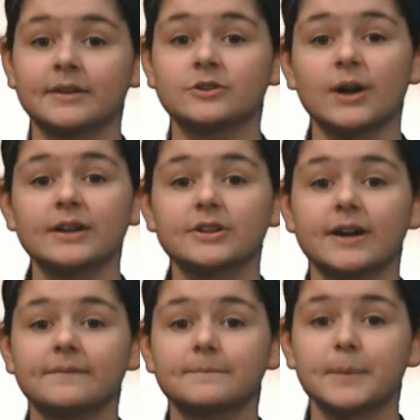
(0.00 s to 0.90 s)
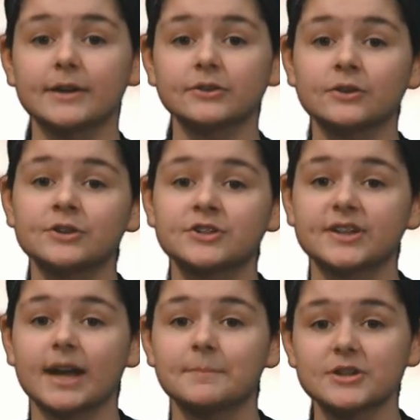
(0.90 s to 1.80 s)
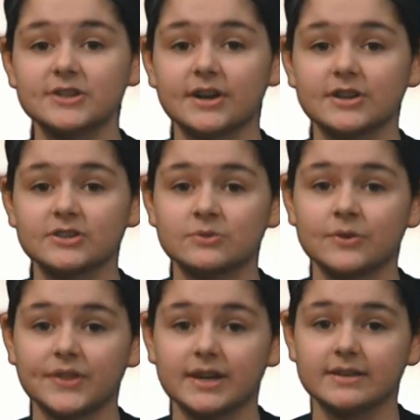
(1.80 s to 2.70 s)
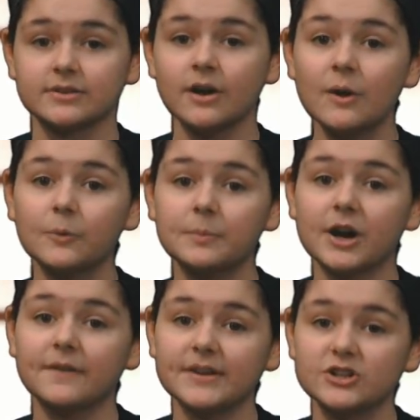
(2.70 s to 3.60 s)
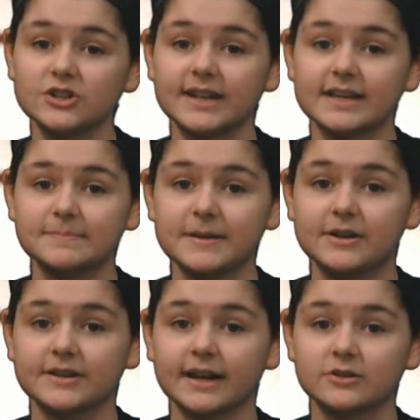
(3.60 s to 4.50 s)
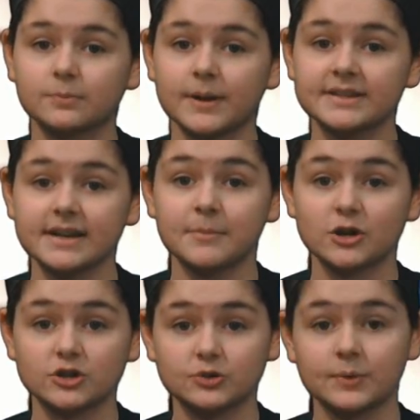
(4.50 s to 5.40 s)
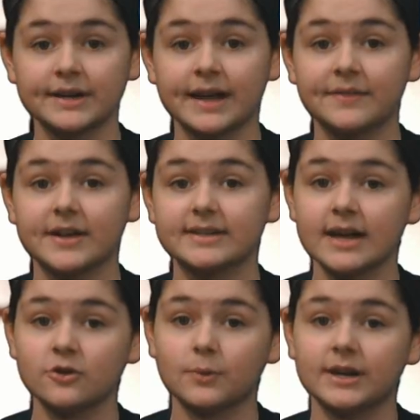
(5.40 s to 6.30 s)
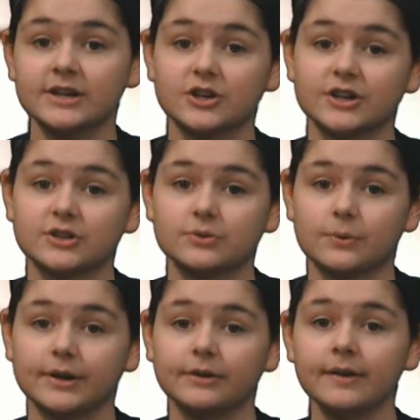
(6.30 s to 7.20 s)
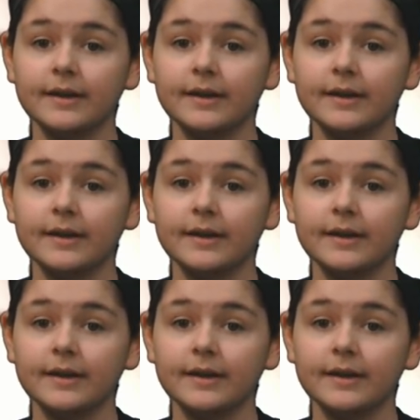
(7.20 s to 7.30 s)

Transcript: Director of Practical Nursing at Mercyhurst Northeast, will be our featured guest speaker next Wednesday, March 29th at 1020 during tutorial.